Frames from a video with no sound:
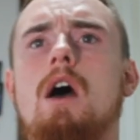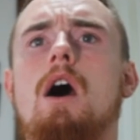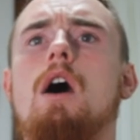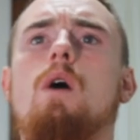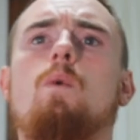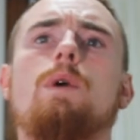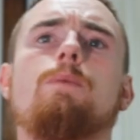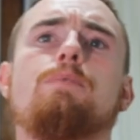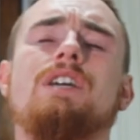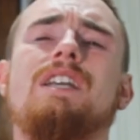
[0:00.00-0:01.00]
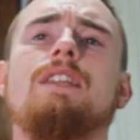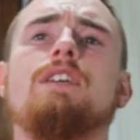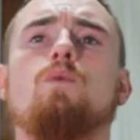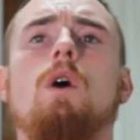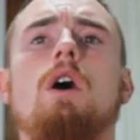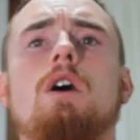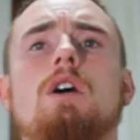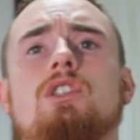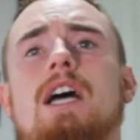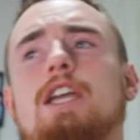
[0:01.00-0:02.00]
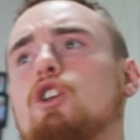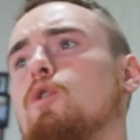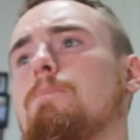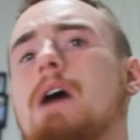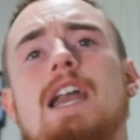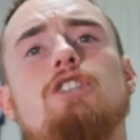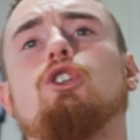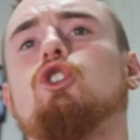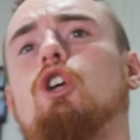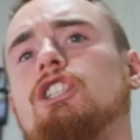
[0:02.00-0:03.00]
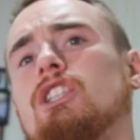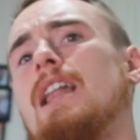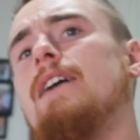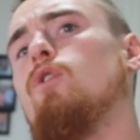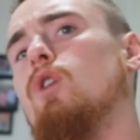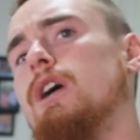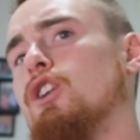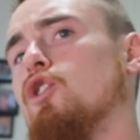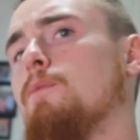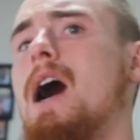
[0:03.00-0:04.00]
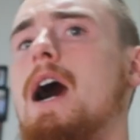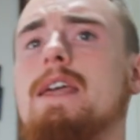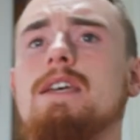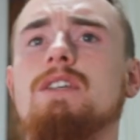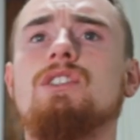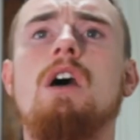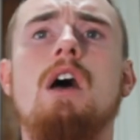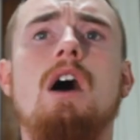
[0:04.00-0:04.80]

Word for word: uh, we pretended this was like your body's nutrition level and your body's